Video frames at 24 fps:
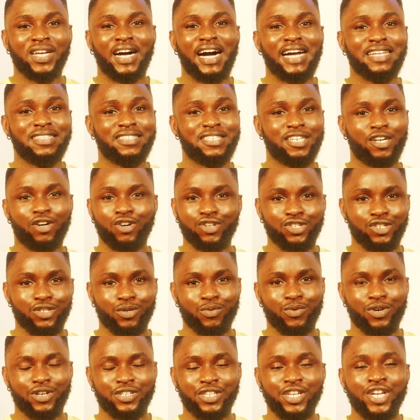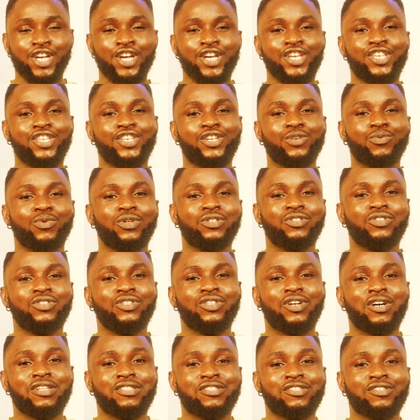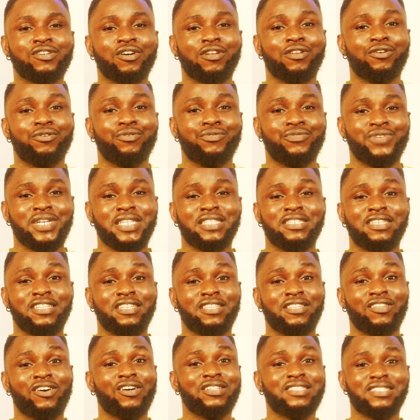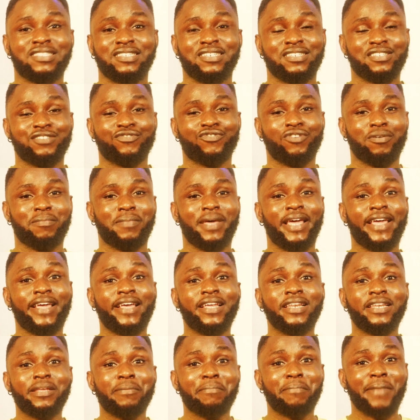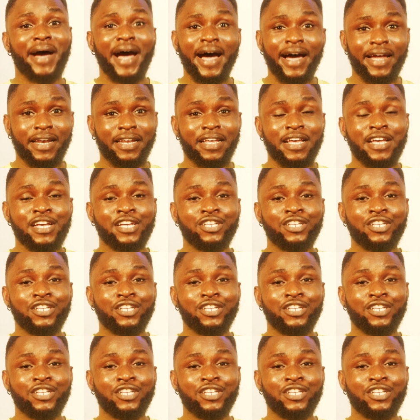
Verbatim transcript: I tell you what, you will not tolerate nonsense from any man.